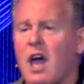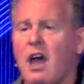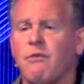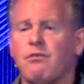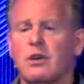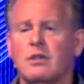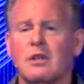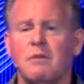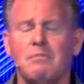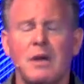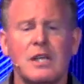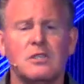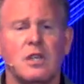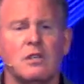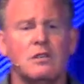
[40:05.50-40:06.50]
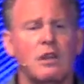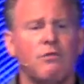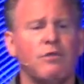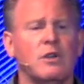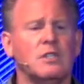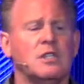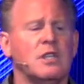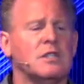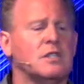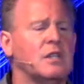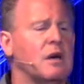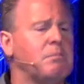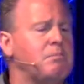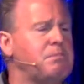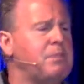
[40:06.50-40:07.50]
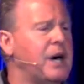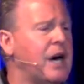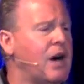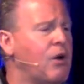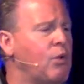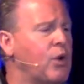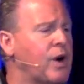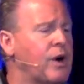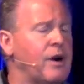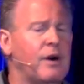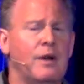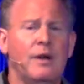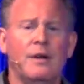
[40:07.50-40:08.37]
effort that makes a difference. It's the power